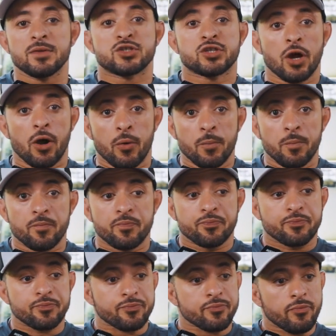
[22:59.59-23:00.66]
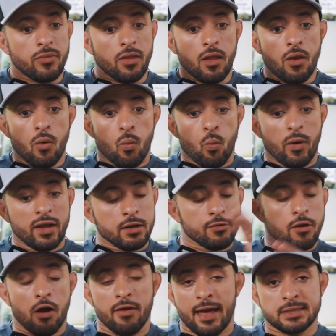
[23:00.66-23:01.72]
So,
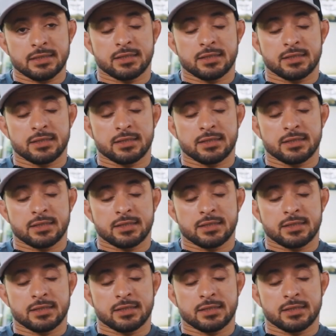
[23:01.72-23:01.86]
whenever all that